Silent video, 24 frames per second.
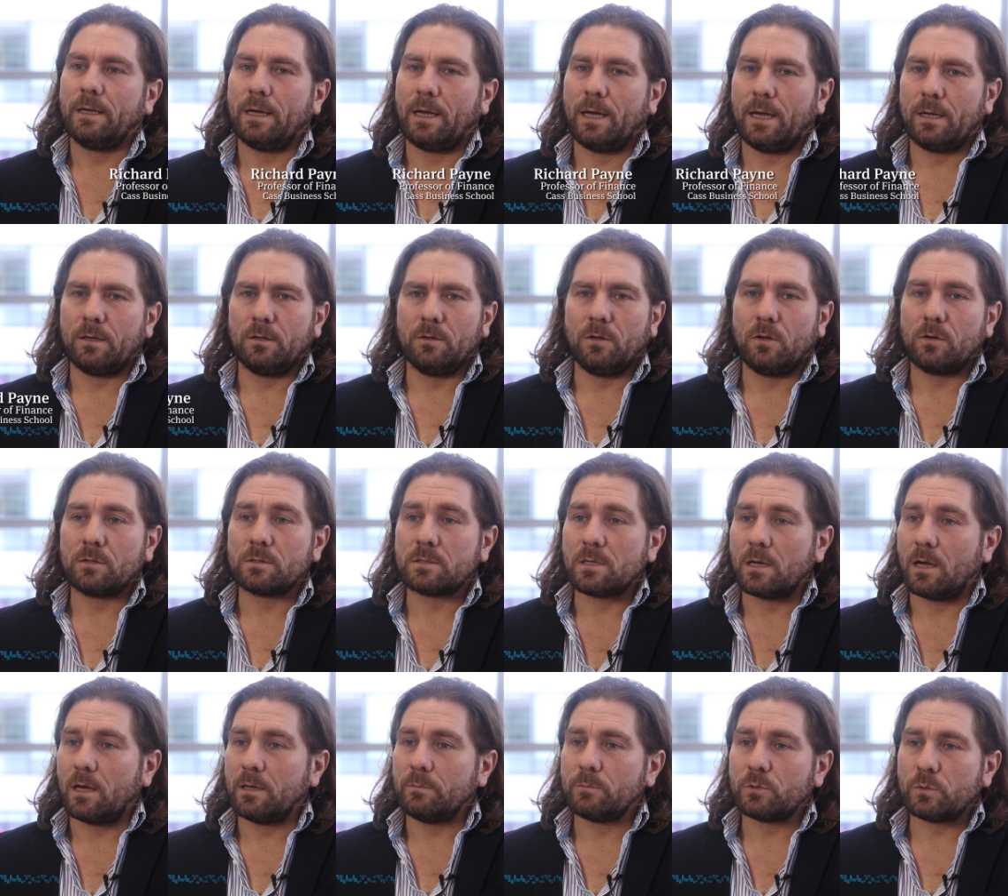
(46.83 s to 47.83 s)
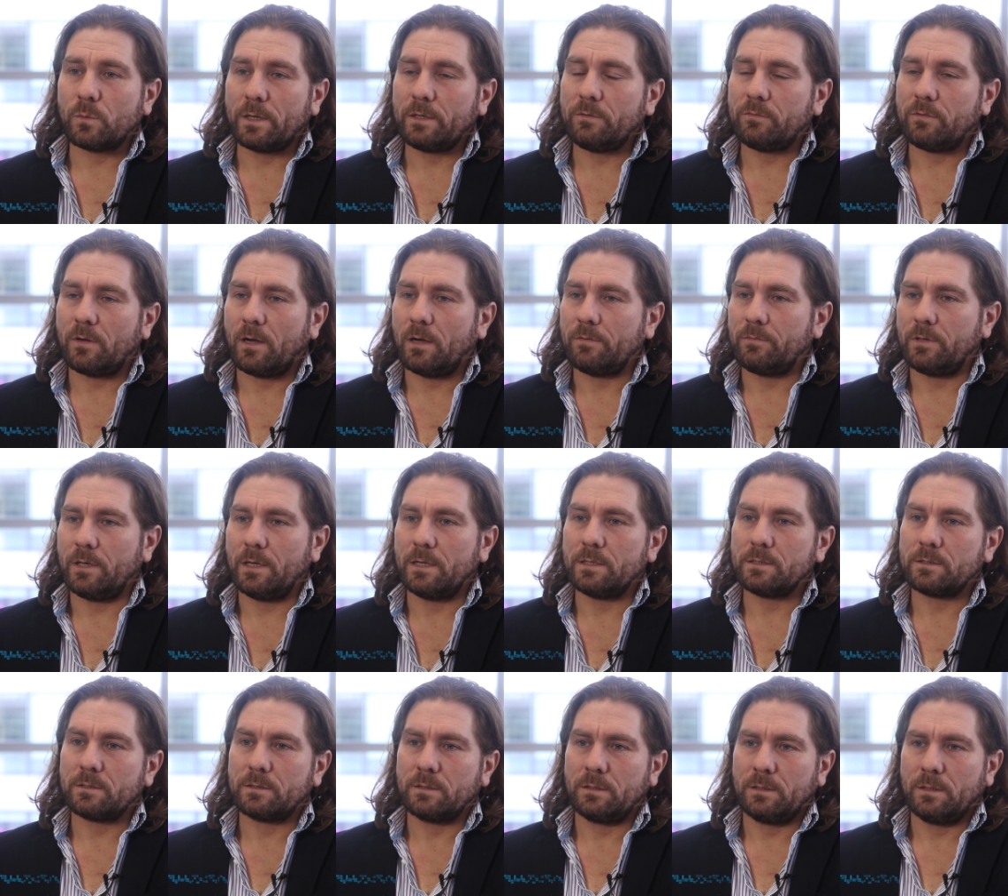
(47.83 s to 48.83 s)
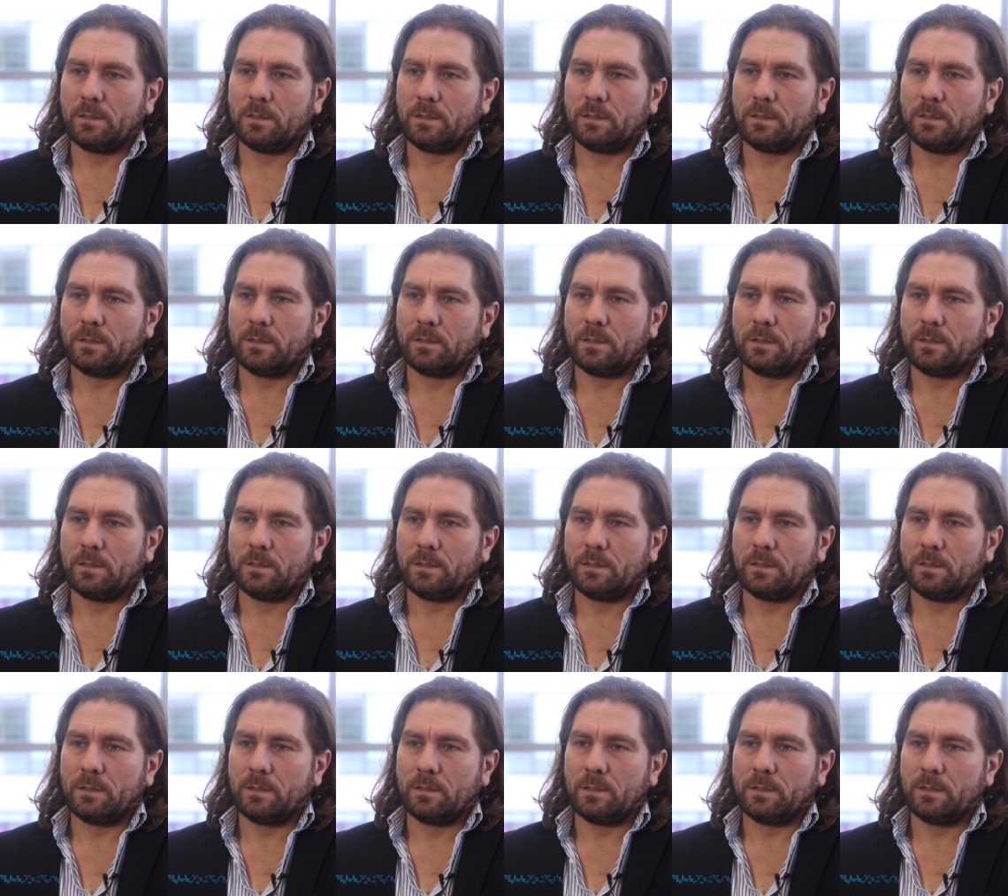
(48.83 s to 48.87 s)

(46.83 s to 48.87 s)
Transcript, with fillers: and a long time, twenty-five years.